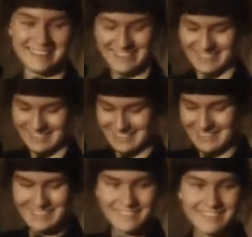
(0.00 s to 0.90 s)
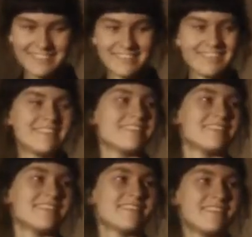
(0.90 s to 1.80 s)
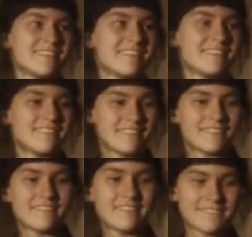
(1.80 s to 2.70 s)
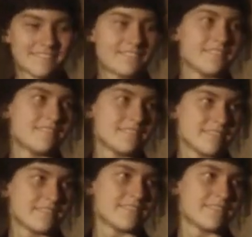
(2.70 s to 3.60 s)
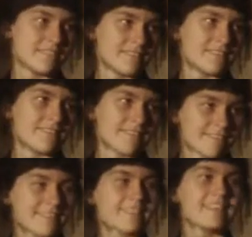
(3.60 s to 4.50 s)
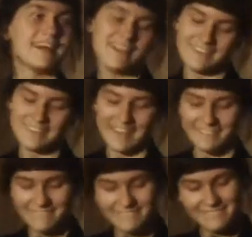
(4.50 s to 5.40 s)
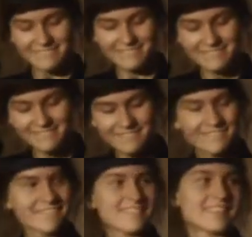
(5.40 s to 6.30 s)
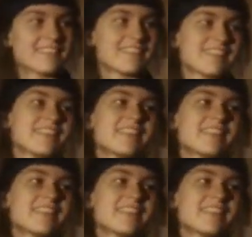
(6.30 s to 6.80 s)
(not speaking)